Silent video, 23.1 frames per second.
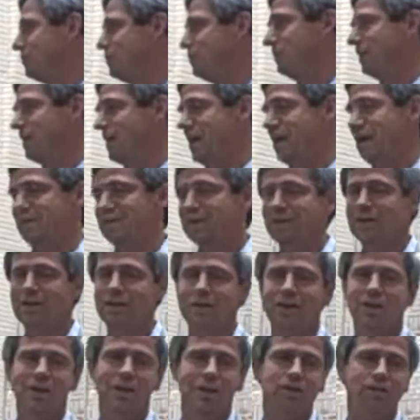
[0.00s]
She went out
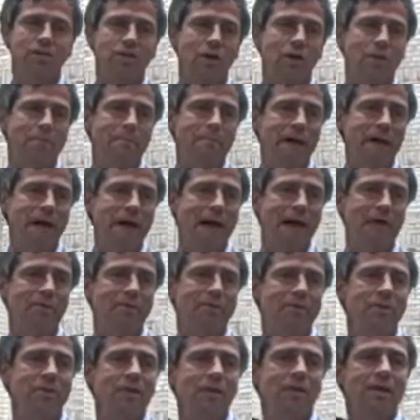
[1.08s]
and taught math
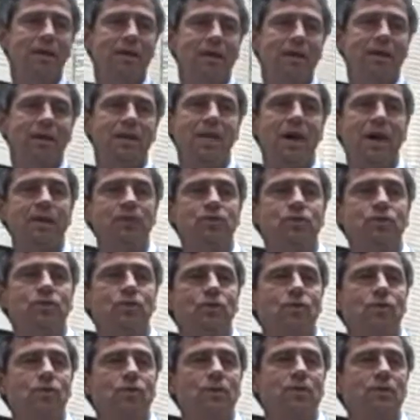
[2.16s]
in high
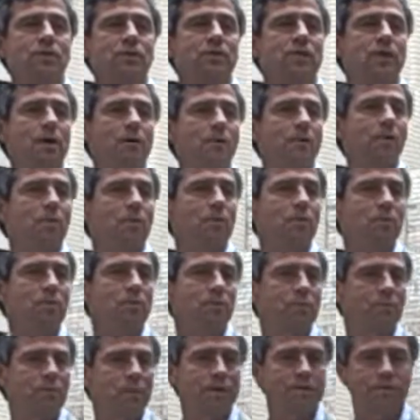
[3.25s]
school and would come home
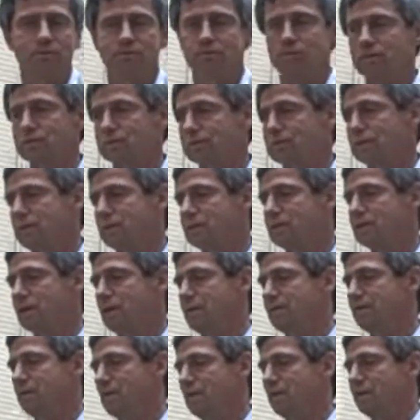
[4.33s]
as the first kid came.